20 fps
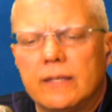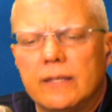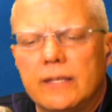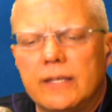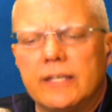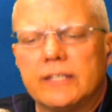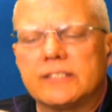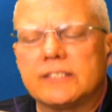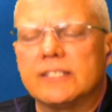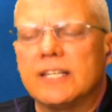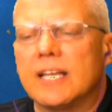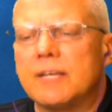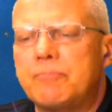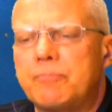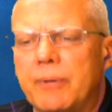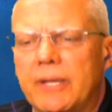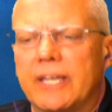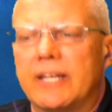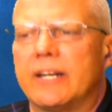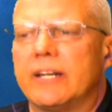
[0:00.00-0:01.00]
it's not
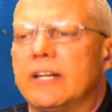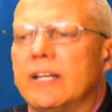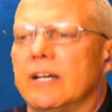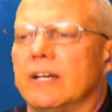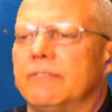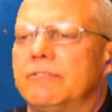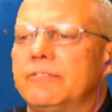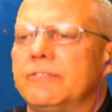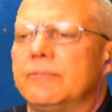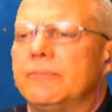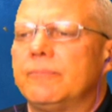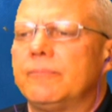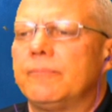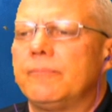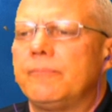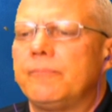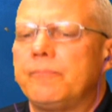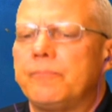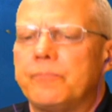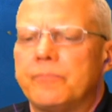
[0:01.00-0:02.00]
bad enough
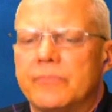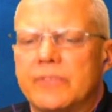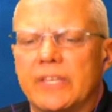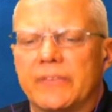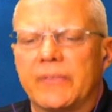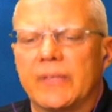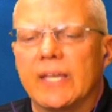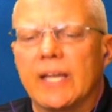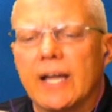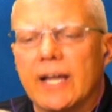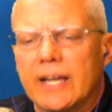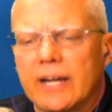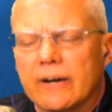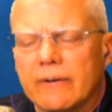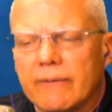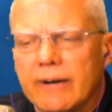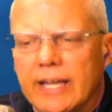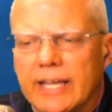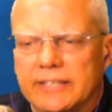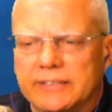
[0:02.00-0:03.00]
that the I
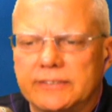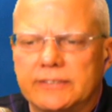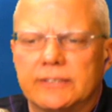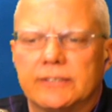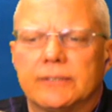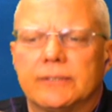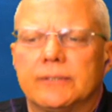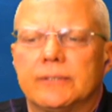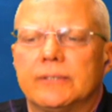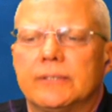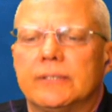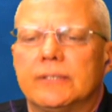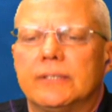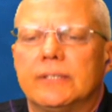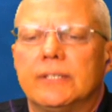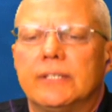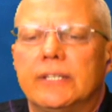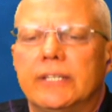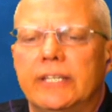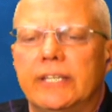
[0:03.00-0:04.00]
R S
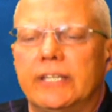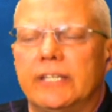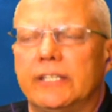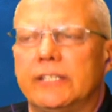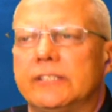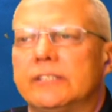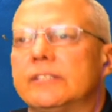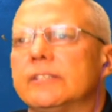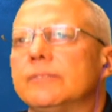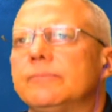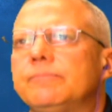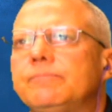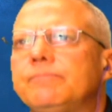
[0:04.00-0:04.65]
is,